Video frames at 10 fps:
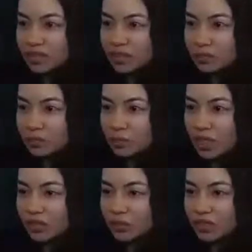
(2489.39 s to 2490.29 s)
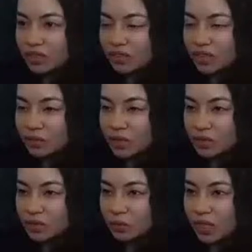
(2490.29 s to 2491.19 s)
Doesn't bother me nearly as
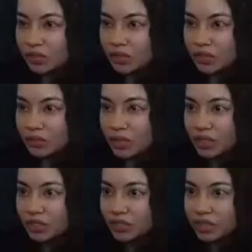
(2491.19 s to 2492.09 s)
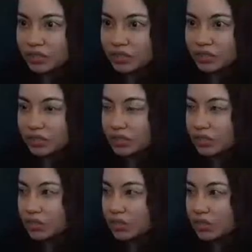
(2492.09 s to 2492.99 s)
much as bother the waves, though.
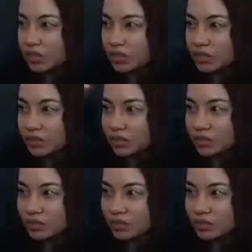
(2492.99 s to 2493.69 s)
There they go.